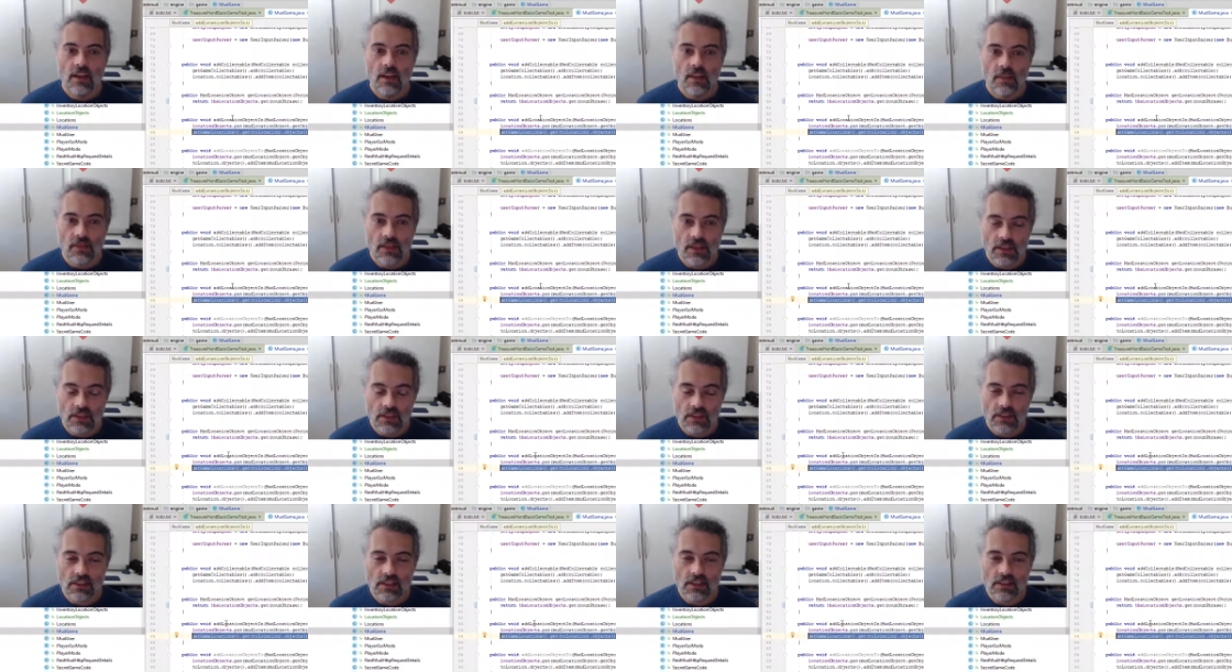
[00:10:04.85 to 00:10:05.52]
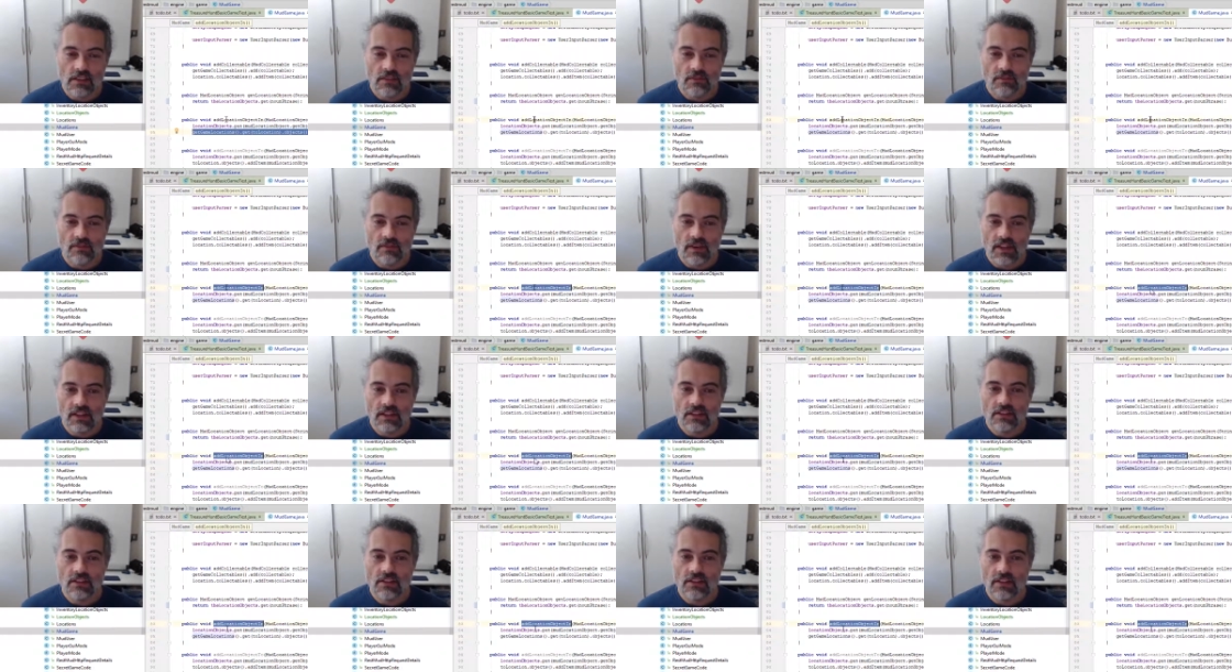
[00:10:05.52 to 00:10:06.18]
This is a
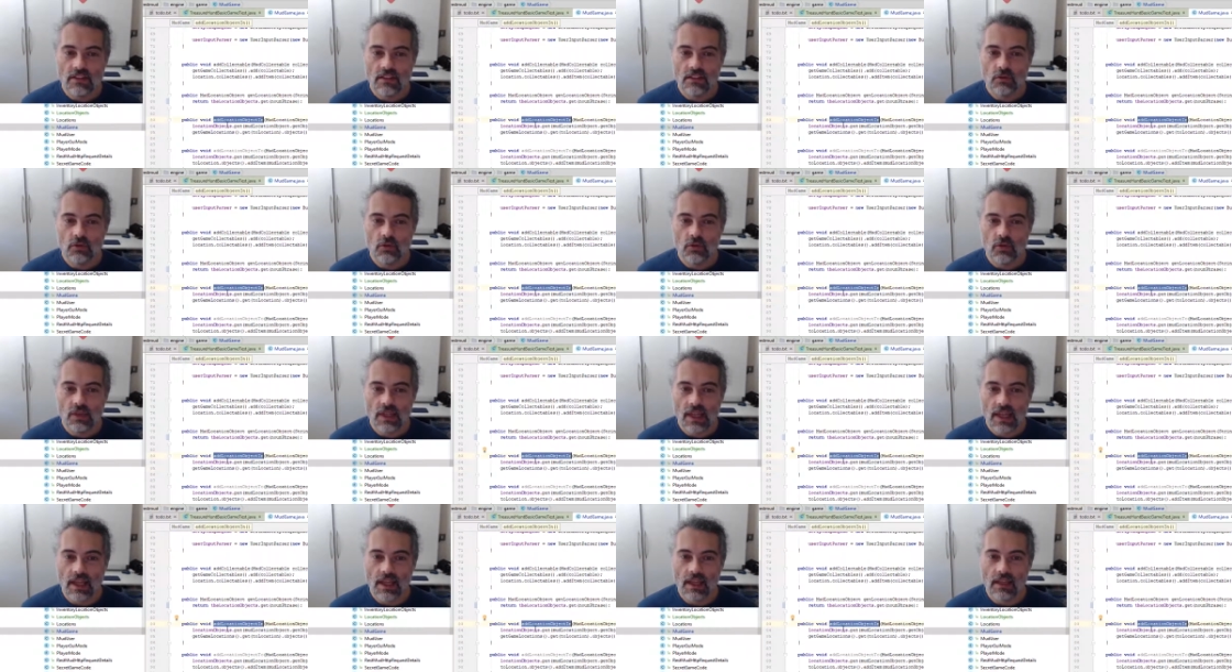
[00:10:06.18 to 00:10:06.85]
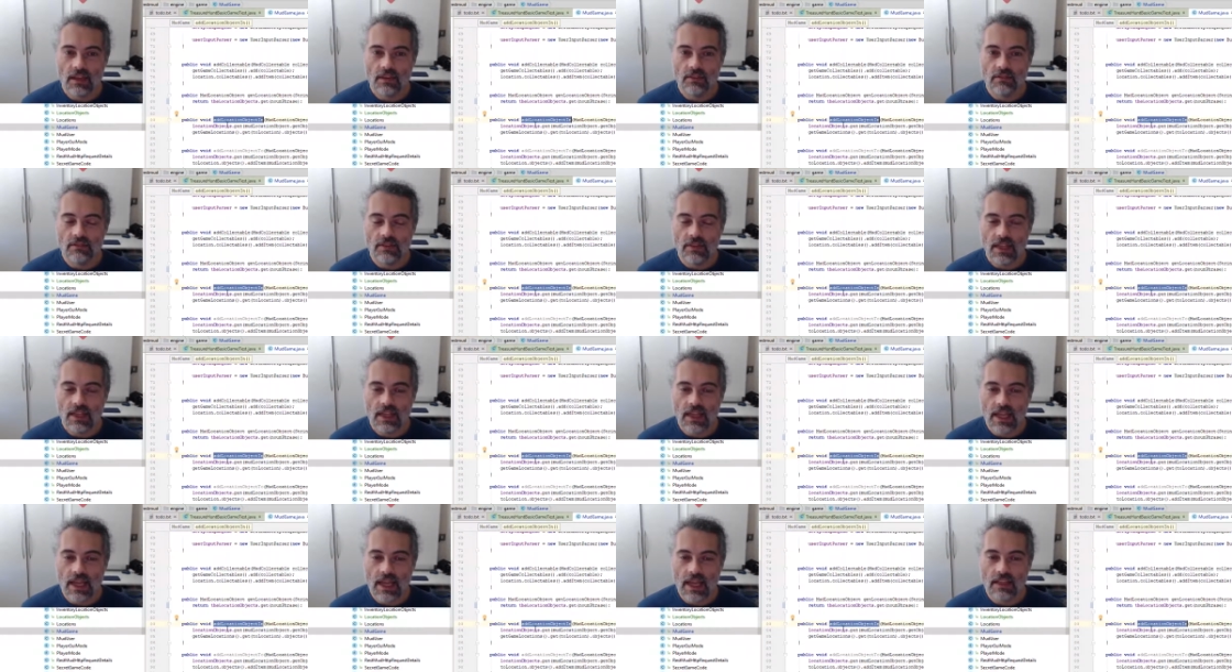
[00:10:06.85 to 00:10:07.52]
valid thing to have
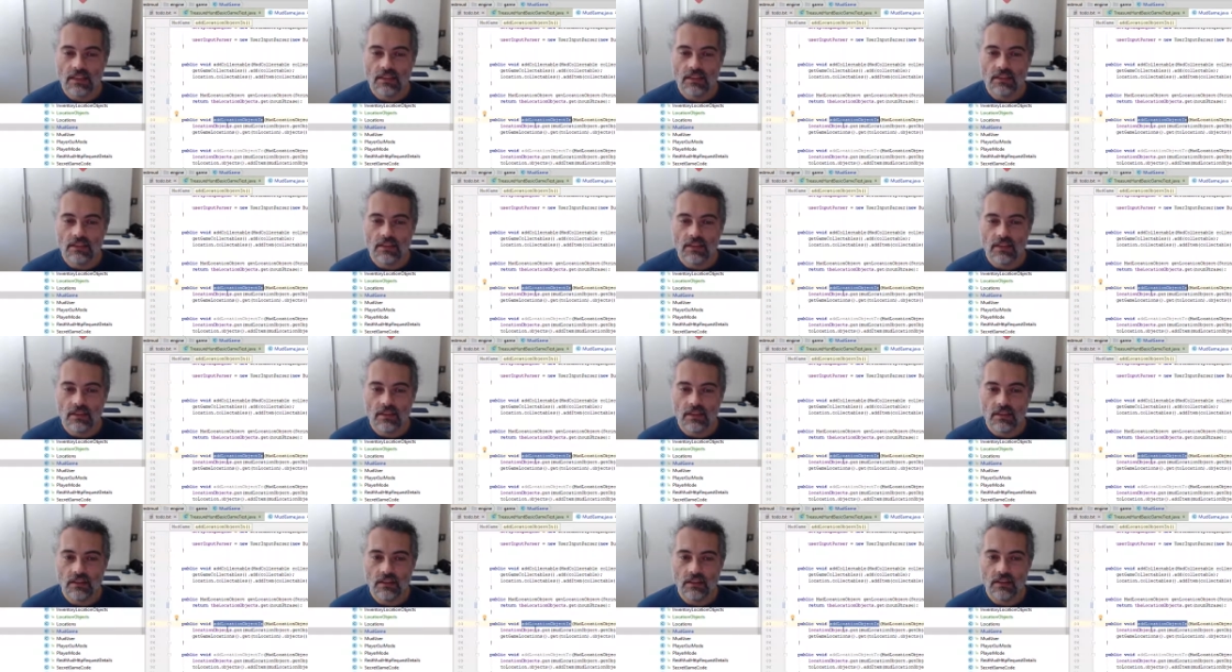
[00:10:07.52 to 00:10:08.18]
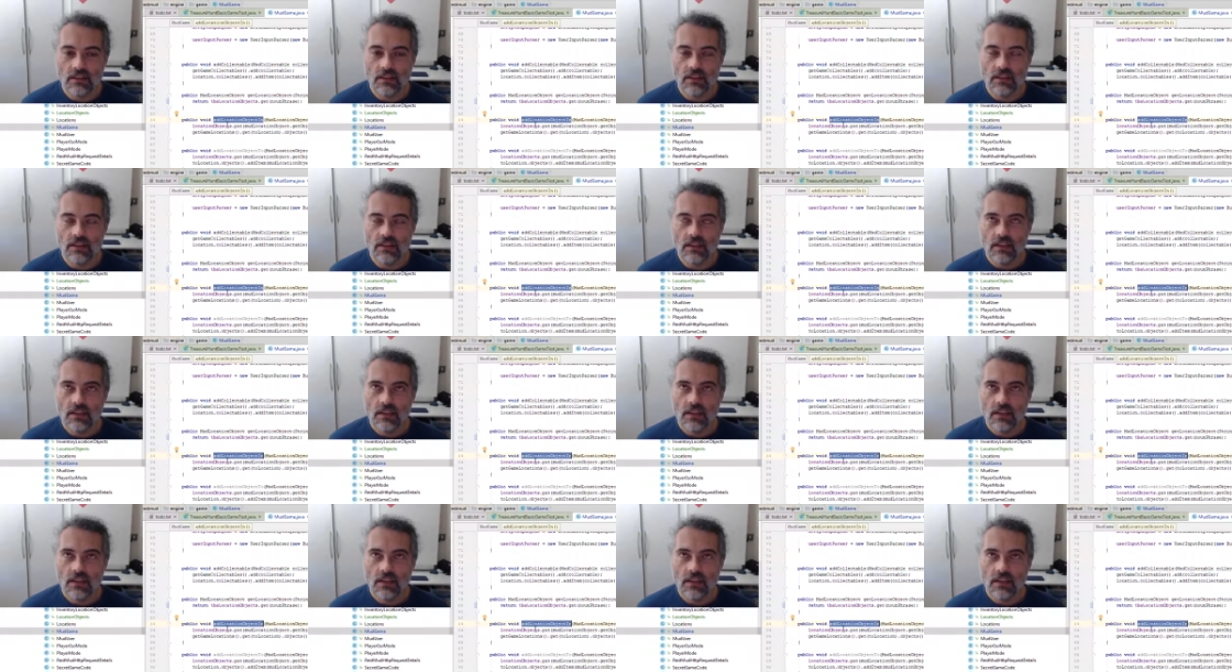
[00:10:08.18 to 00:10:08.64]
at the